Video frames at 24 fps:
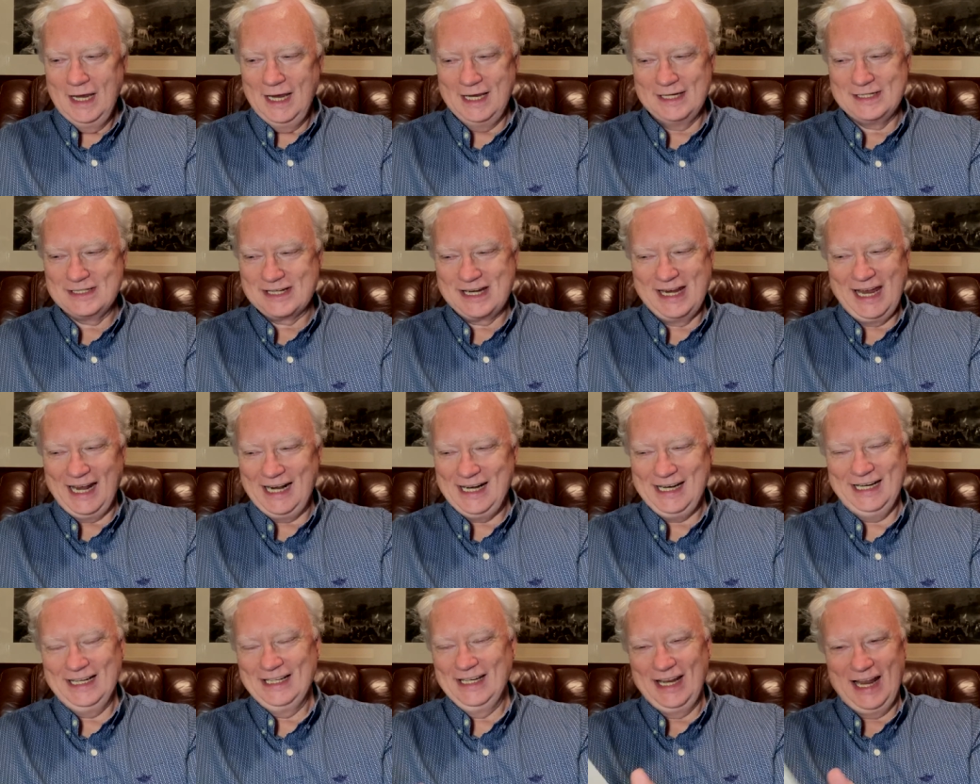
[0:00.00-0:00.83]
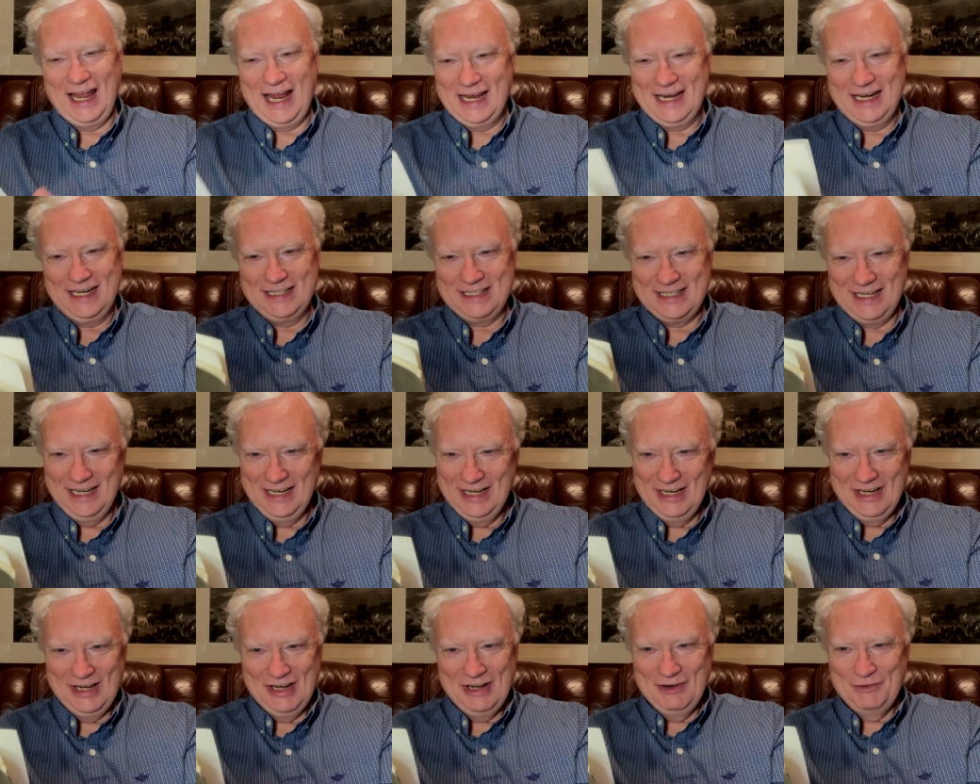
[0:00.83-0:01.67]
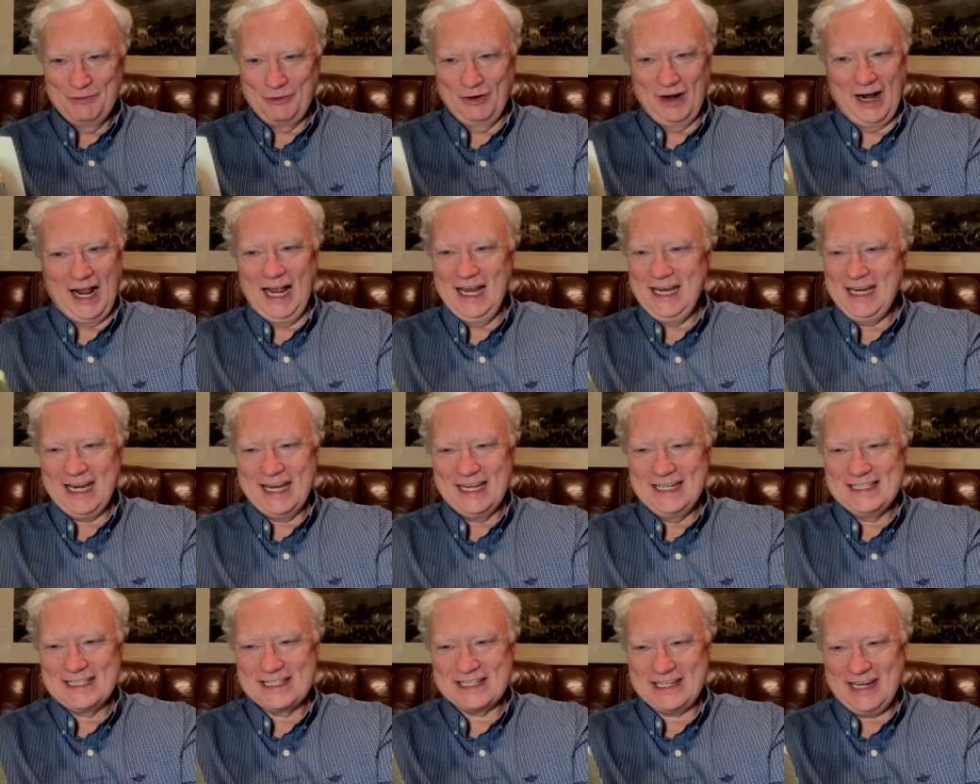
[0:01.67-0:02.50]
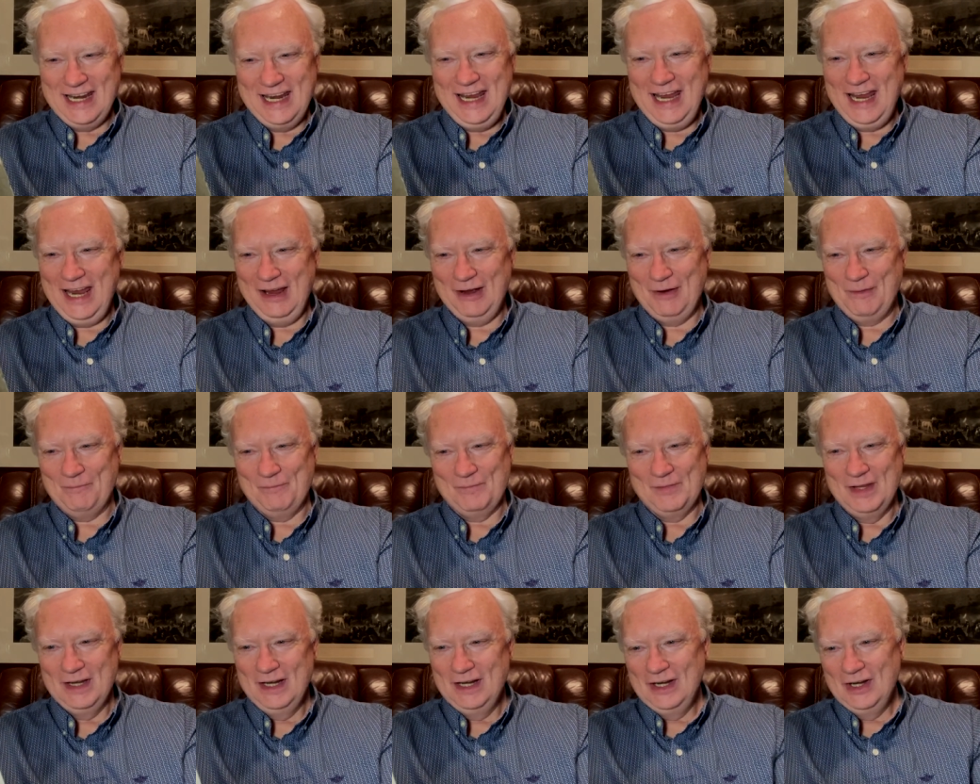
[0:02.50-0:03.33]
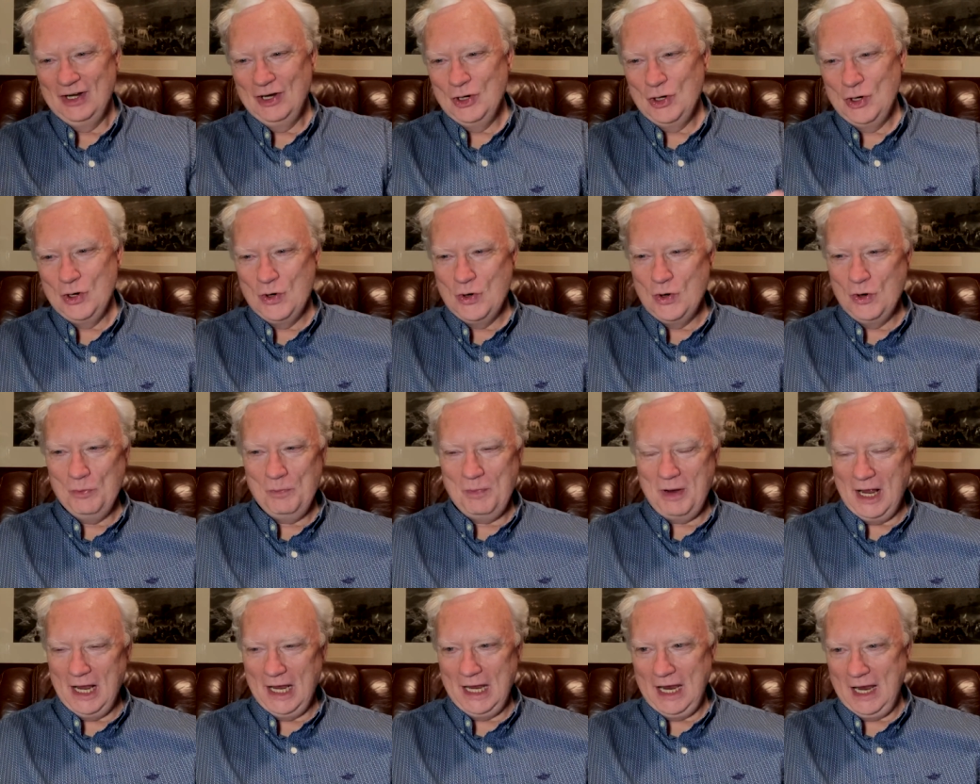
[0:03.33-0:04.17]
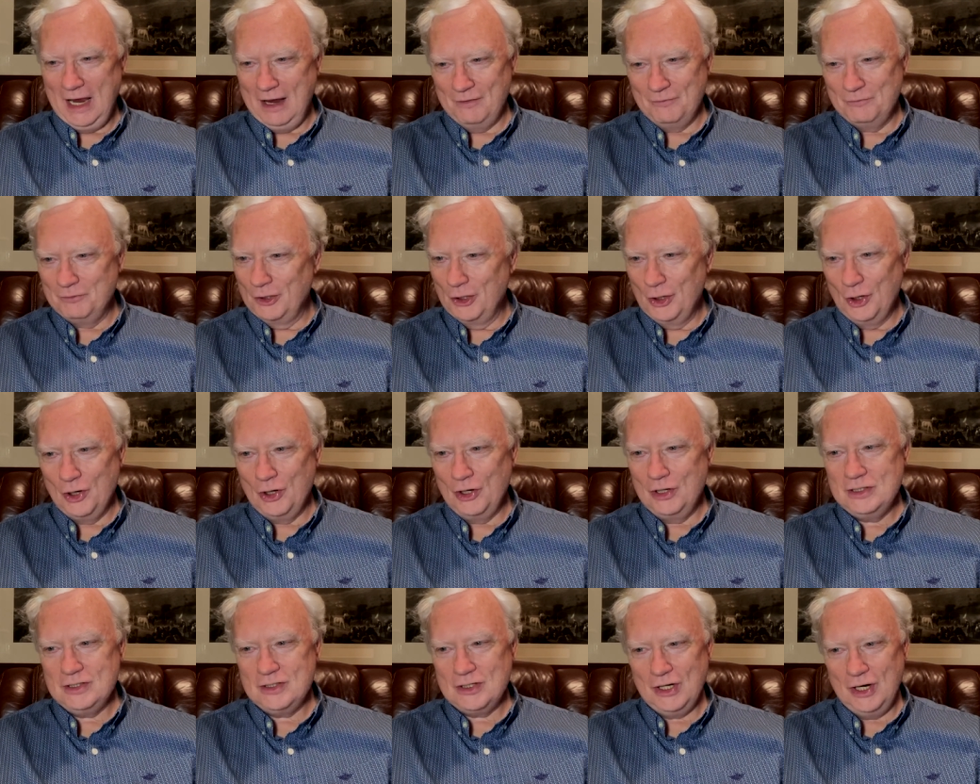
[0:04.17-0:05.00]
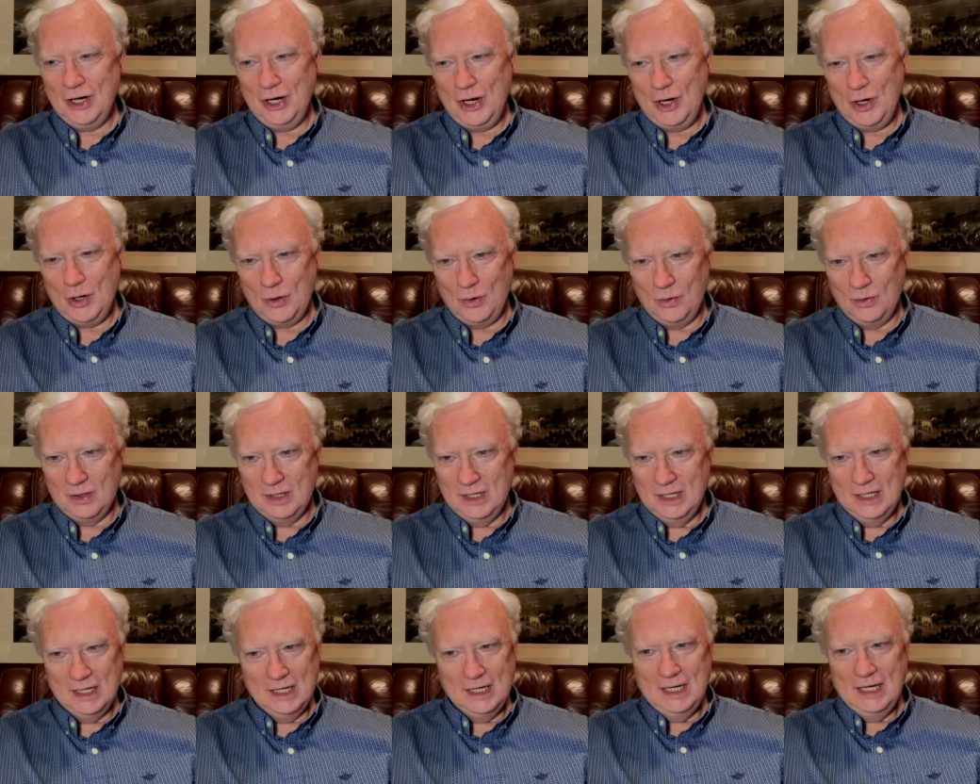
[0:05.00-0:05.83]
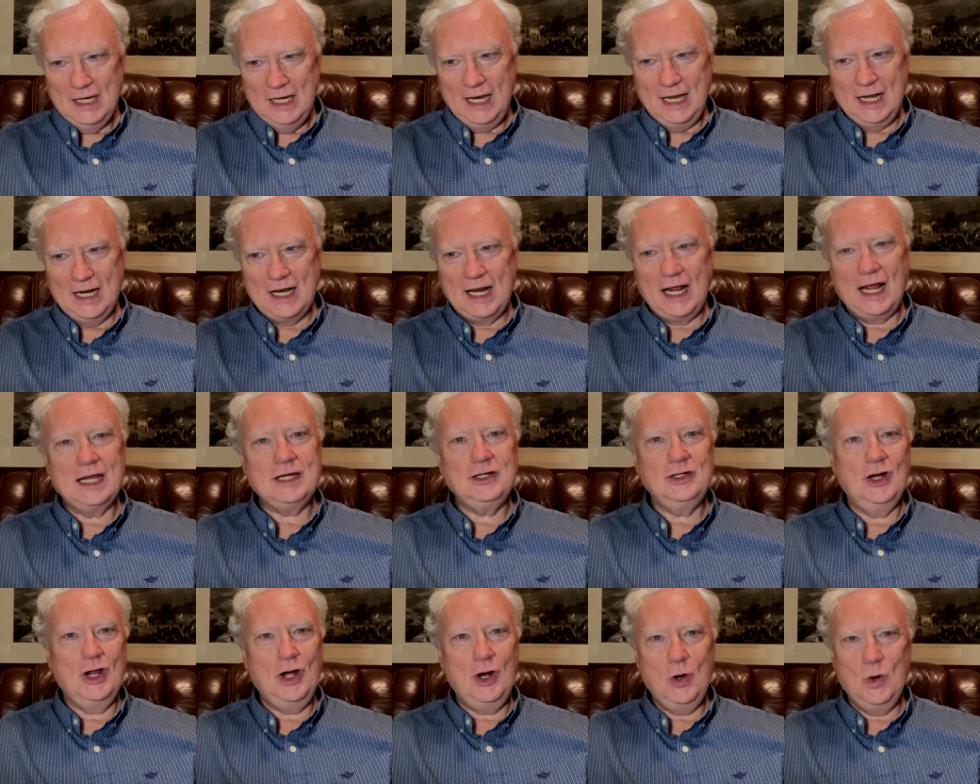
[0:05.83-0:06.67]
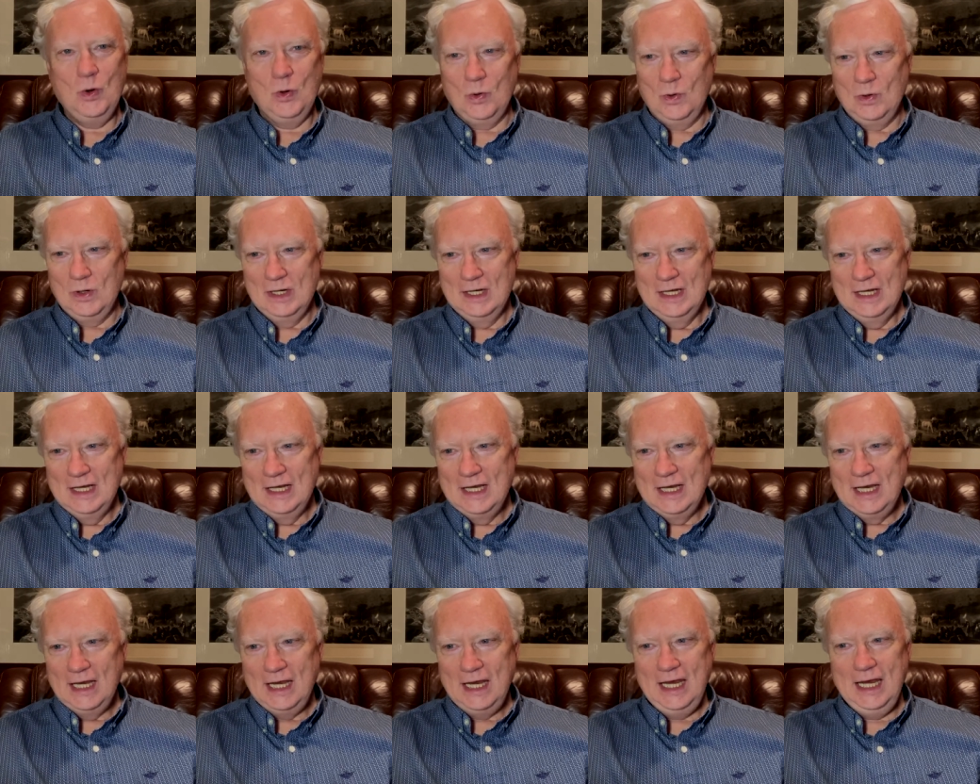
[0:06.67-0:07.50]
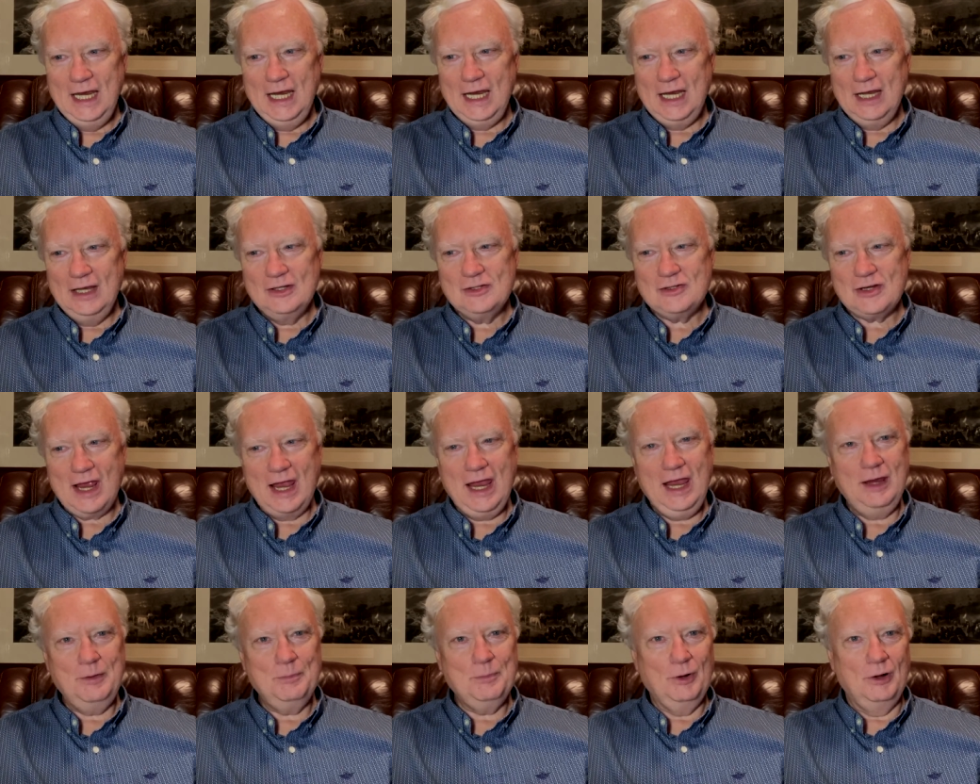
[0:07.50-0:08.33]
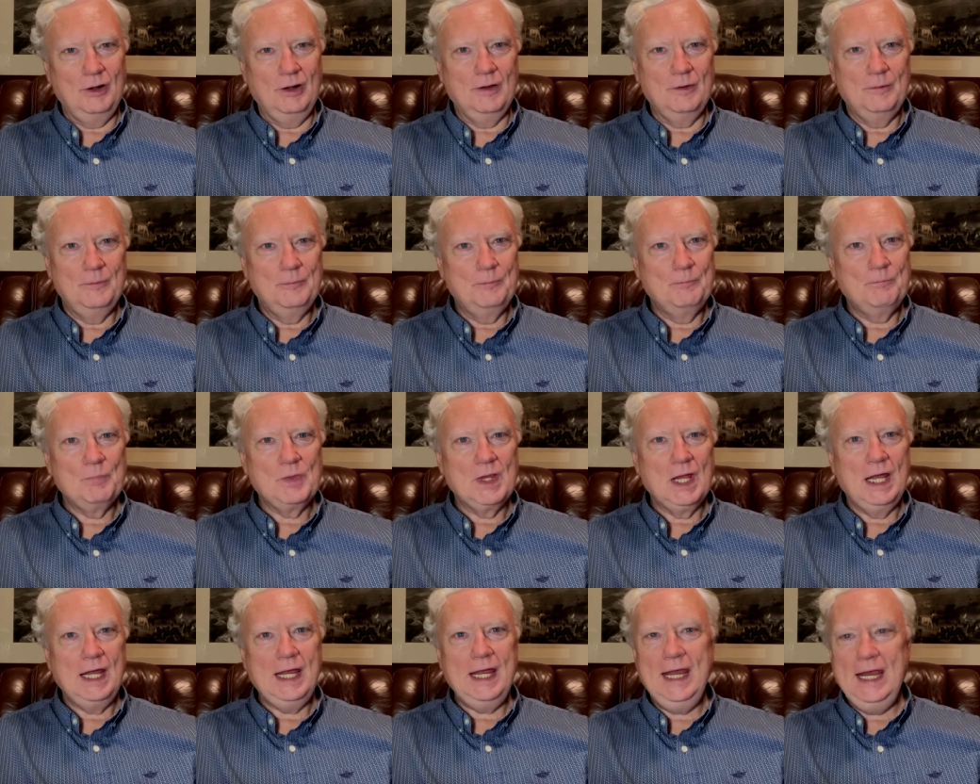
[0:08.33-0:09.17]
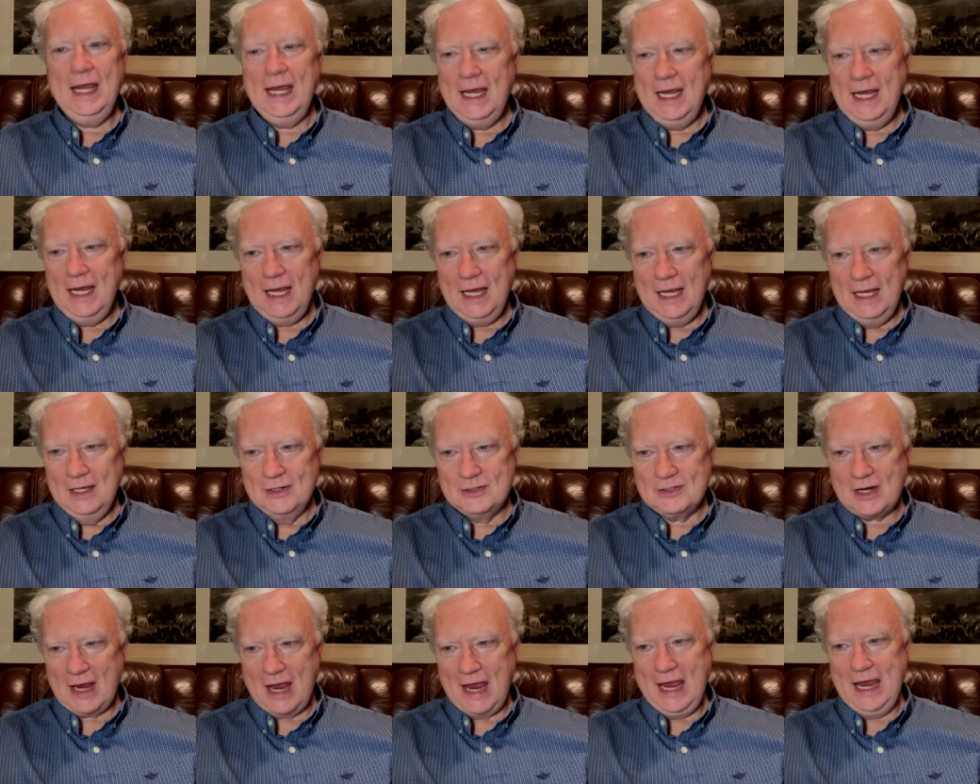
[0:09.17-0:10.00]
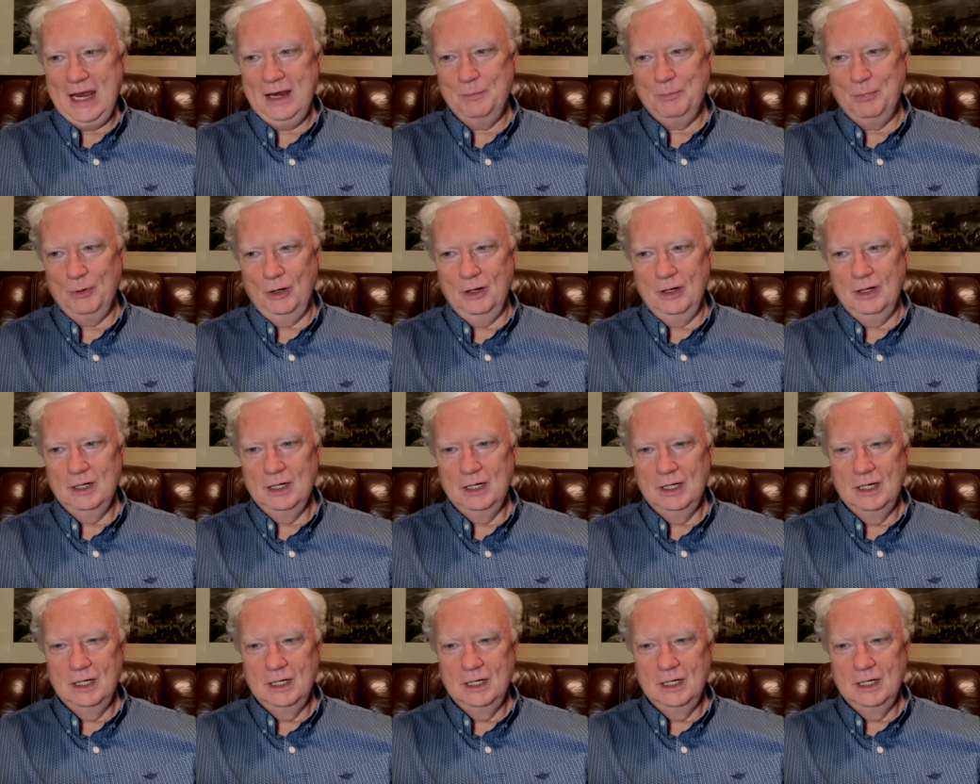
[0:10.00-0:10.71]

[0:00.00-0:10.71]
it's getting light. For I can see him, whom I have learned to know. And I know he is able. He is able.